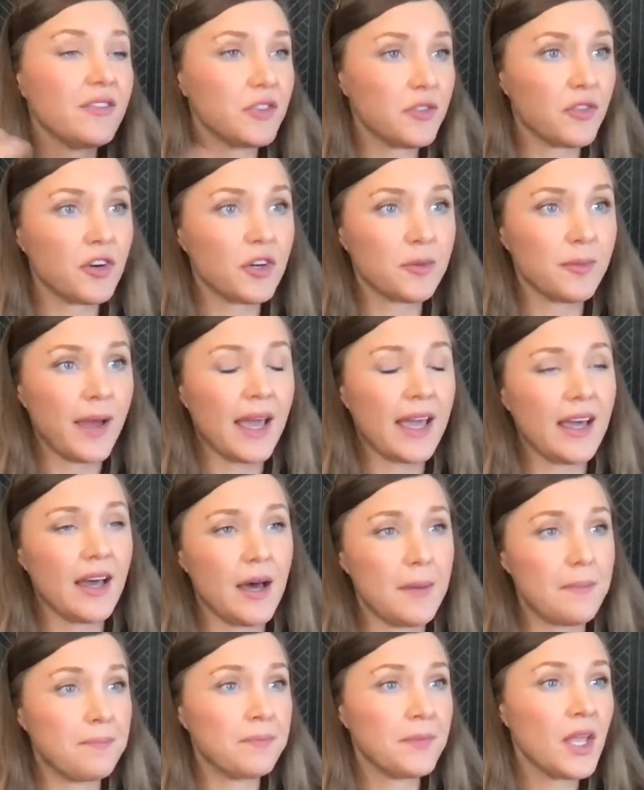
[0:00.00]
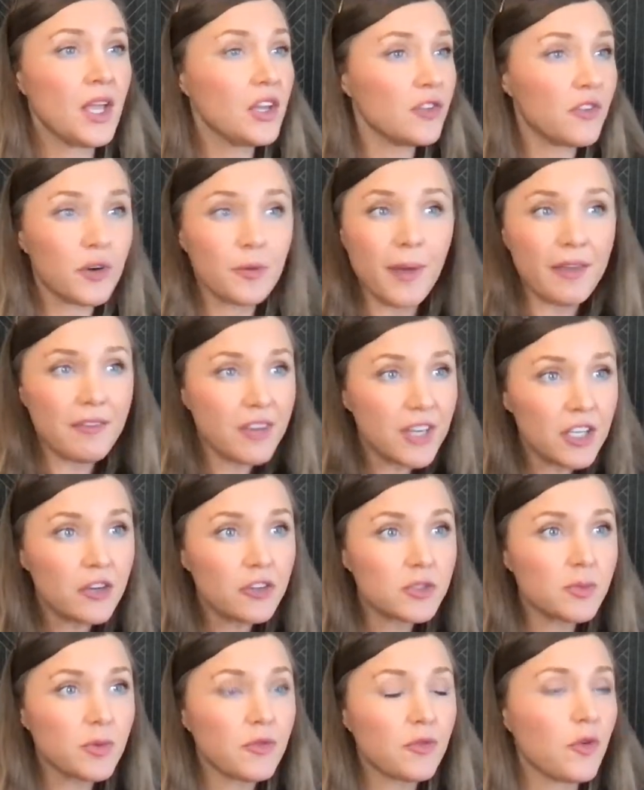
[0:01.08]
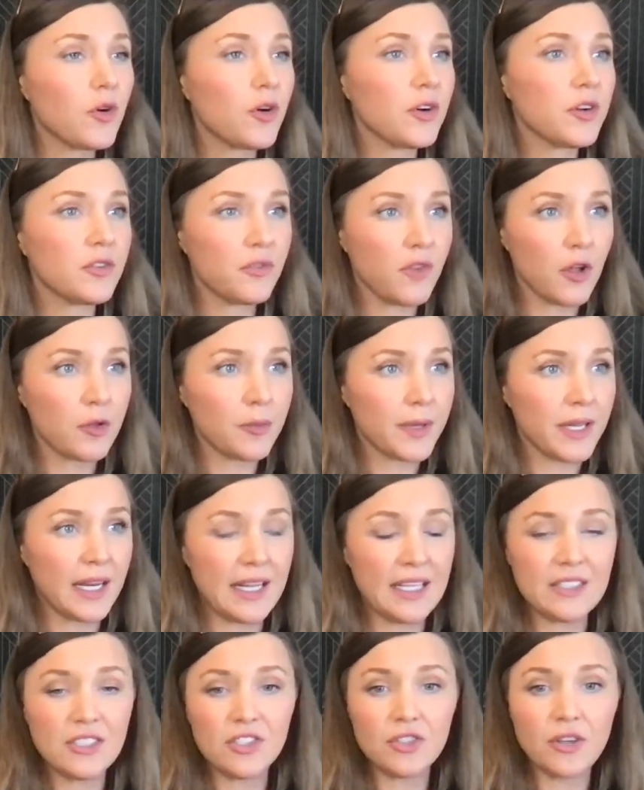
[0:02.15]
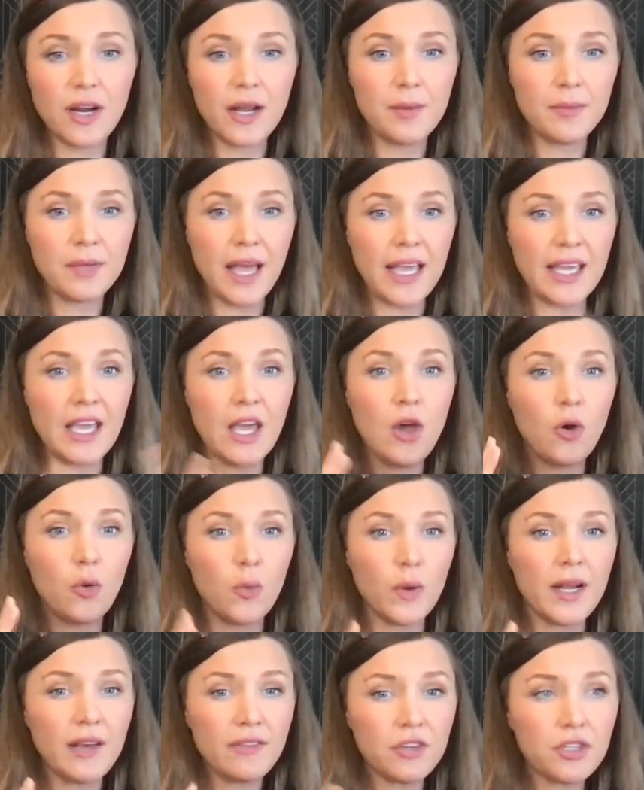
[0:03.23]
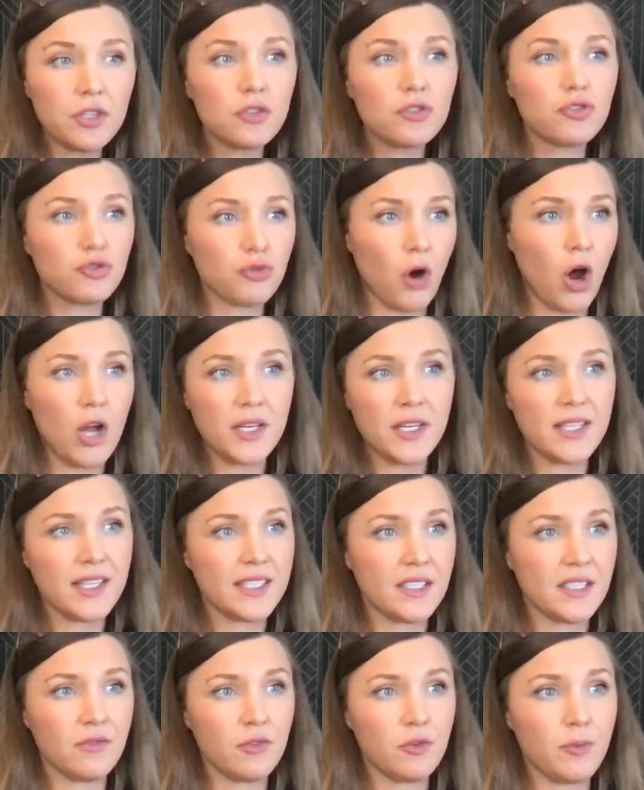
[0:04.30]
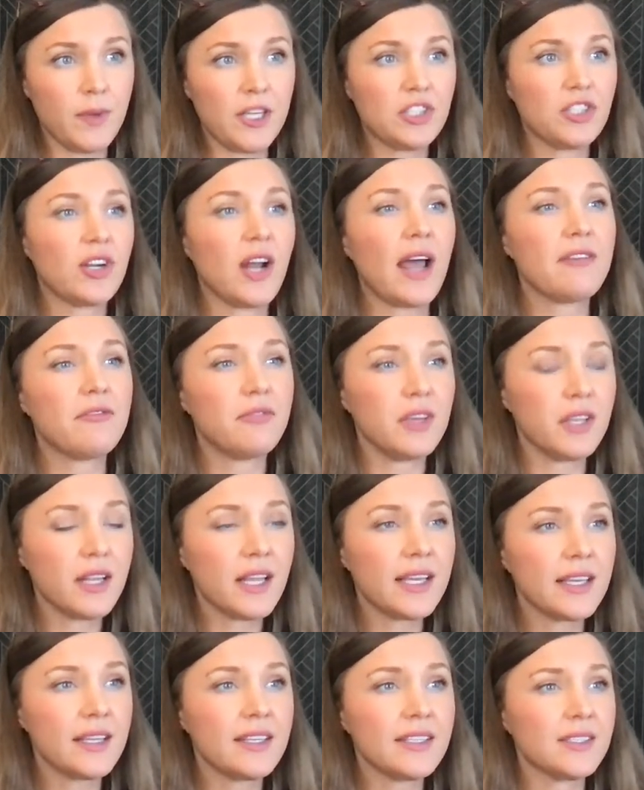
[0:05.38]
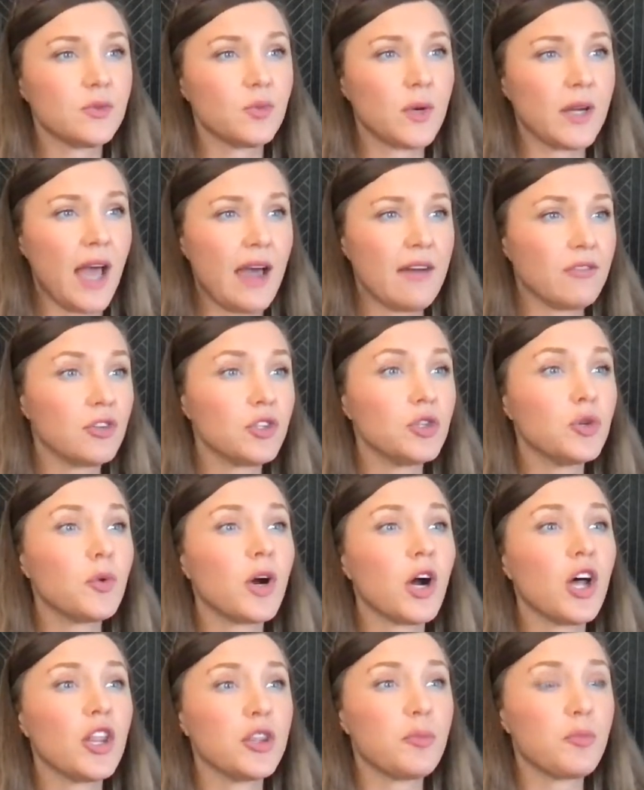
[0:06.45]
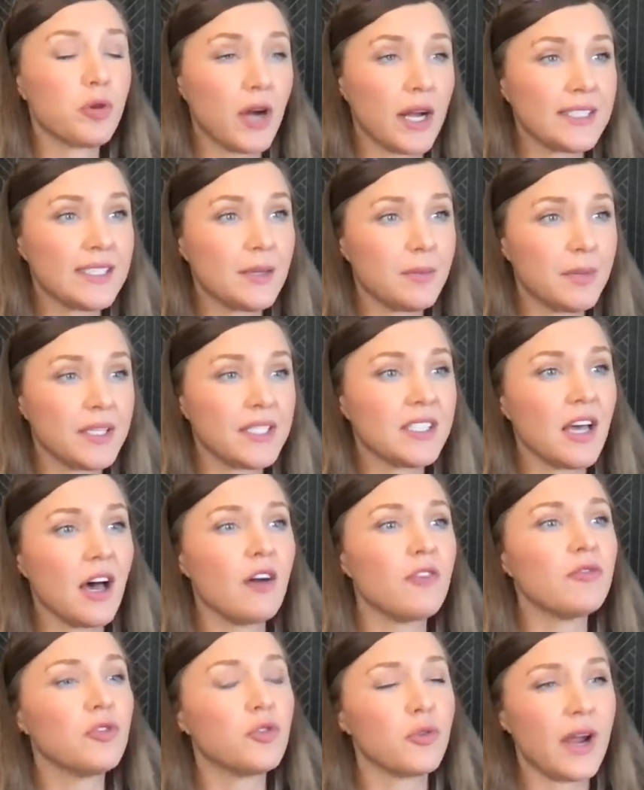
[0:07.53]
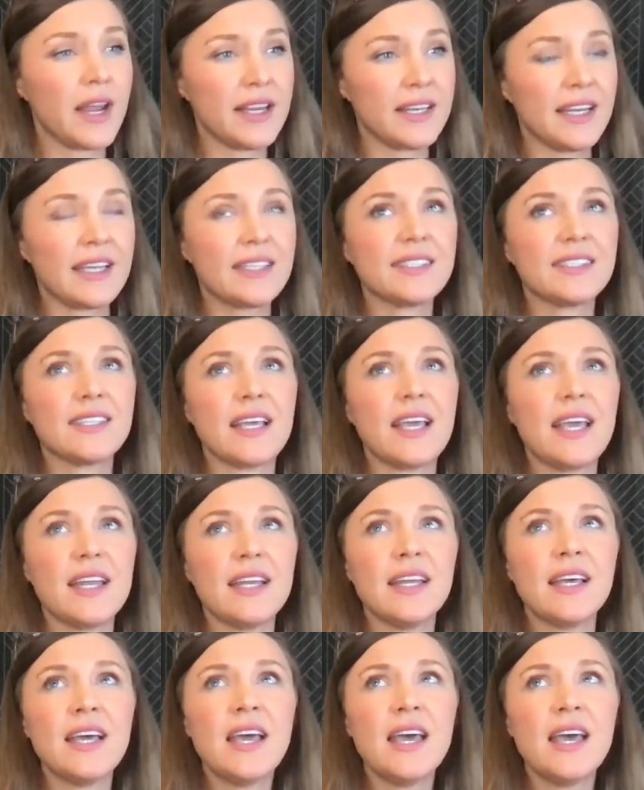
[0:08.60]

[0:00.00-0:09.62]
you've heard my videos before, you follow me on Instagram, like whenever you're drawn to this information, I feel like it is whenever you are on the precipice of greatness. And